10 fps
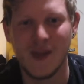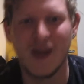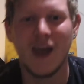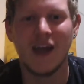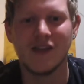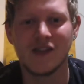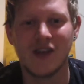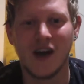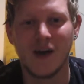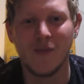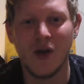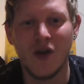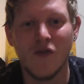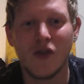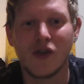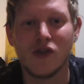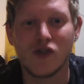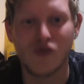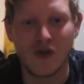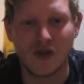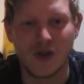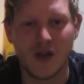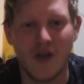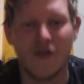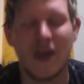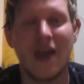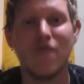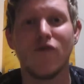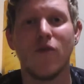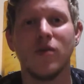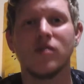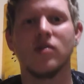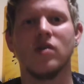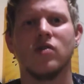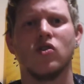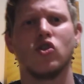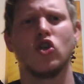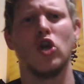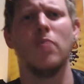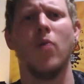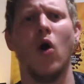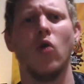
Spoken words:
It's time for the construction of the infamous Skip on